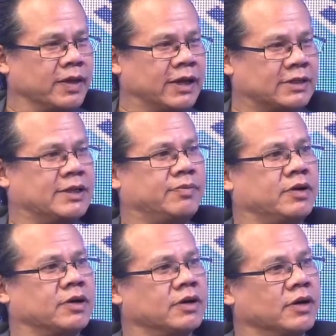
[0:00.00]
accept
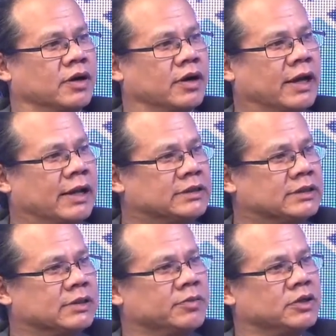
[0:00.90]
a uh,
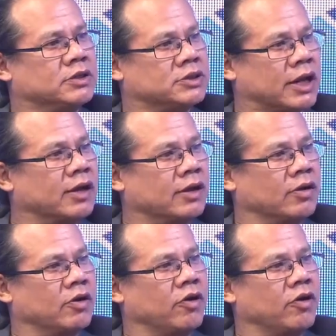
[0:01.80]
illegitimate child mm-hmm.